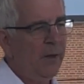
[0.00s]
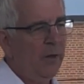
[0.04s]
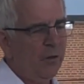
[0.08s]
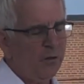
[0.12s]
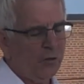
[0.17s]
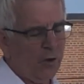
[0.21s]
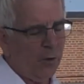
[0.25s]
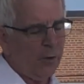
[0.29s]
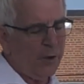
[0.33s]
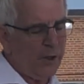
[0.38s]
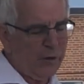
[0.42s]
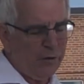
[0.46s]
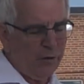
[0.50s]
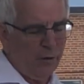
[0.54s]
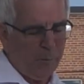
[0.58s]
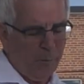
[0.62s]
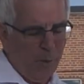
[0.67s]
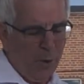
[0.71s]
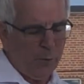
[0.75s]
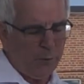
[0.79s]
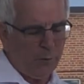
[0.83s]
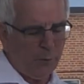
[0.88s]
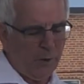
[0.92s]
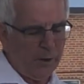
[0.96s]
So these are
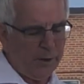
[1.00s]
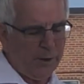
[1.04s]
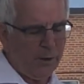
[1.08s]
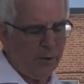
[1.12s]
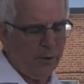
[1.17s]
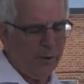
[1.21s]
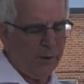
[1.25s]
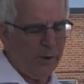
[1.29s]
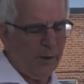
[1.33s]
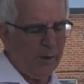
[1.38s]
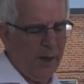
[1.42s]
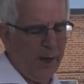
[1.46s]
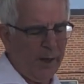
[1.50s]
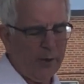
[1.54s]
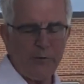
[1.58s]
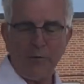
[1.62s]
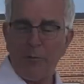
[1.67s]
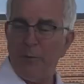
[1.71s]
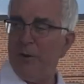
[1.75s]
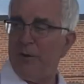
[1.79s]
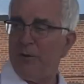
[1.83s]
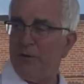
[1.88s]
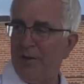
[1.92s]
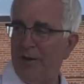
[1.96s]
both really good
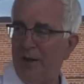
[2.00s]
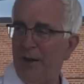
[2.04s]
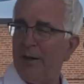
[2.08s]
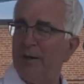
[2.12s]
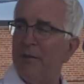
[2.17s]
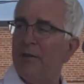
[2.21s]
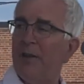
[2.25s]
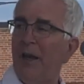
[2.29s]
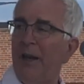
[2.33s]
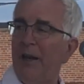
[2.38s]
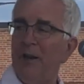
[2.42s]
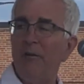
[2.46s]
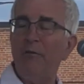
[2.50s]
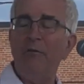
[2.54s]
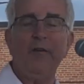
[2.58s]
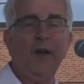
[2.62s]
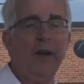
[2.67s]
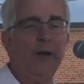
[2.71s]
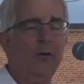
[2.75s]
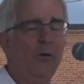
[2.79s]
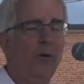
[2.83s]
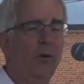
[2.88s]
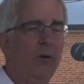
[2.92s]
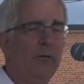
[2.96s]
announcements, and I thank
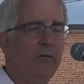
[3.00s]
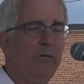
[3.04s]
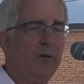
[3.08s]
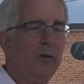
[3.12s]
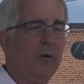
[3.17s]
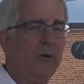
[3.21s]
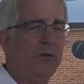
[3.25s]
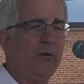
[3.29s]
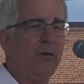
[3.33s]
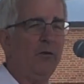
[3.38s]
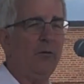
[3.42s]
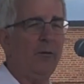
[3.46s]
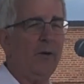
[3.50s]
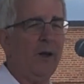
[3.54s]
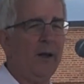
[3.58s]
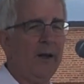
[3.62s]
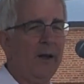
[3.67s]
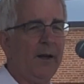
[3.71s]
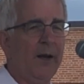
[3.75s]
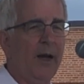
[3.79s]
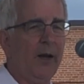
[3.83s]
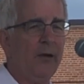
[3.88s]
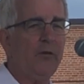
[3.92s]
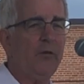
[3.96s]
FedNor for those
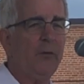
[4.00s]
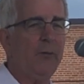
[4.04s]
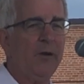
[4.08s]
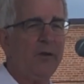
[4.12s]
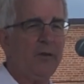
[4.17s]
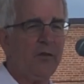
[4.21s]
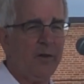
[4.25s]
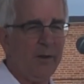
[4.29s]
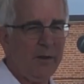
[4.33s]
announcements.